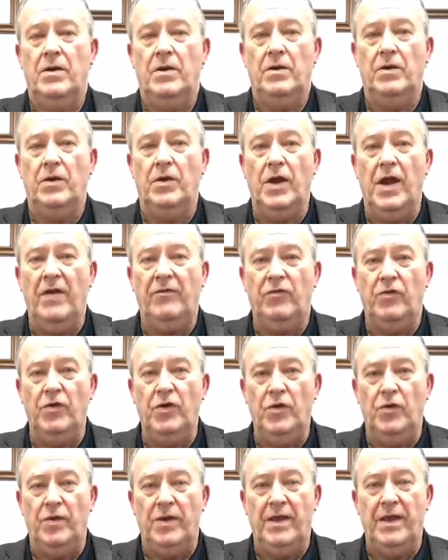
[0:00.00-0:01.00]
Good
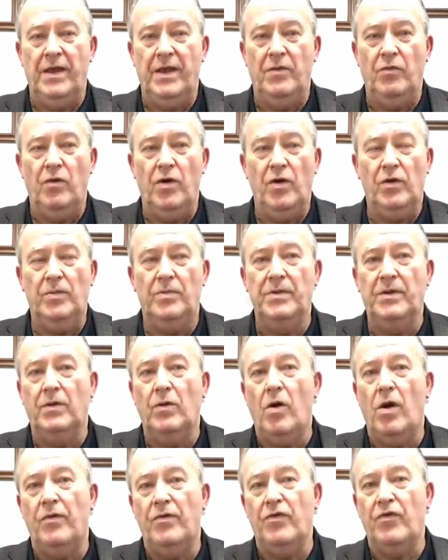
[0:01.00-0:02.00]
afternoon and welcome to
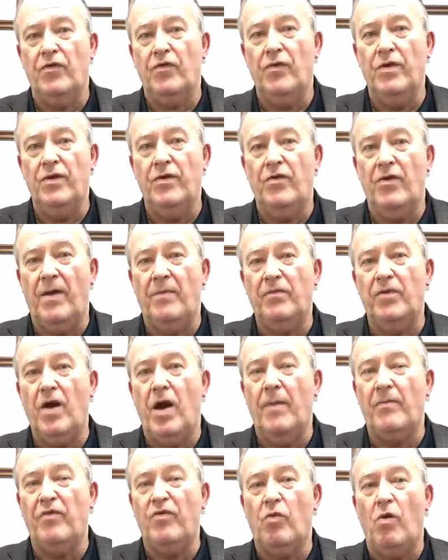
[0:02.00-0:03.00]
Law of the Streets. I'm
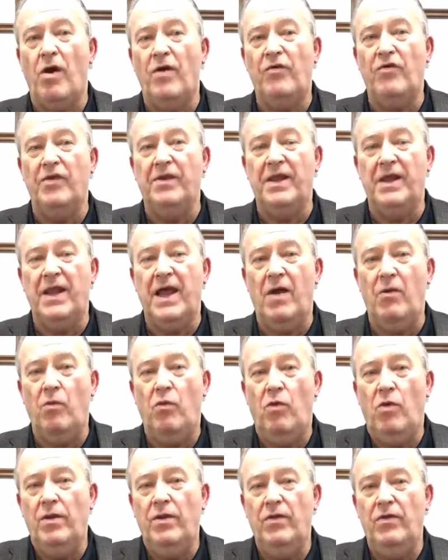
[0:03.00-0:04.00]
Tom Swanson and I
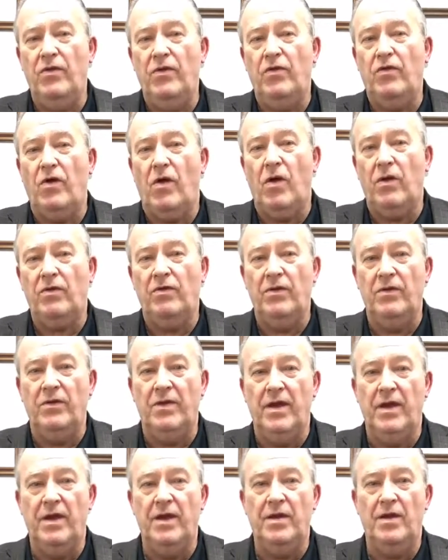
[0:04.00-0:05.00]
wanted to talk
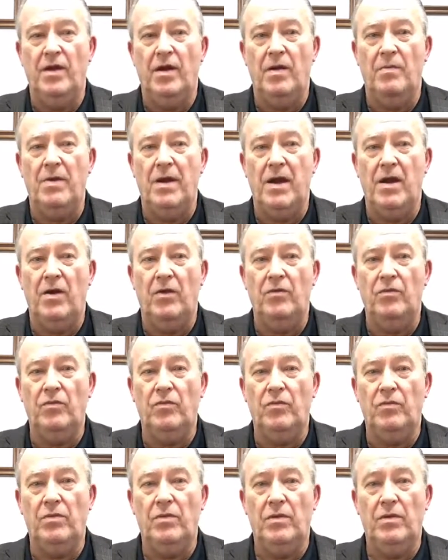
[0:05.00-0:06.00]
today about
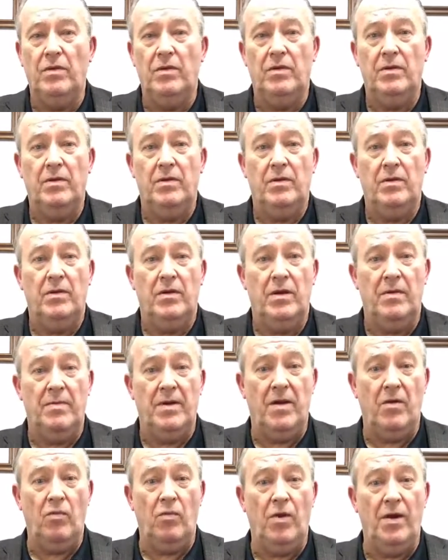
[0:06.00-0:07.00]

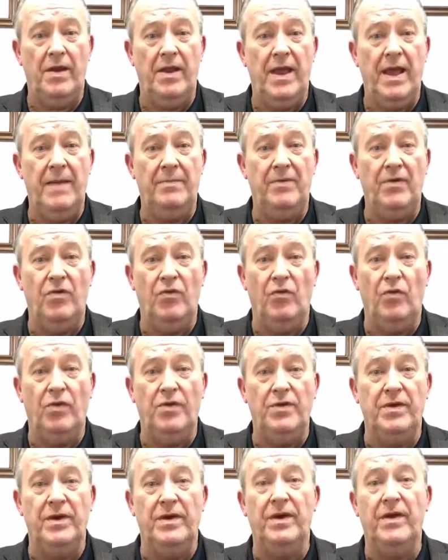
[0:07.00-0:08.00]
what happens when
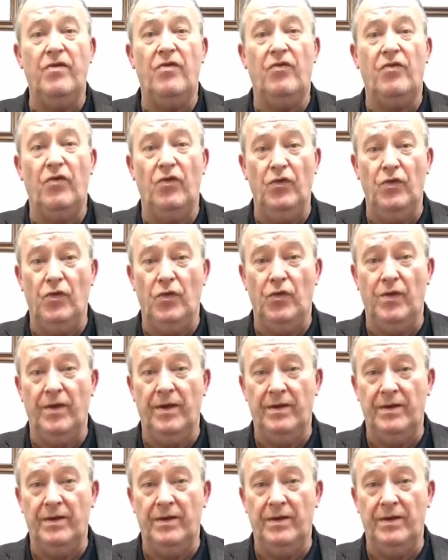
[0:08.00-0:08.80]
you get sued.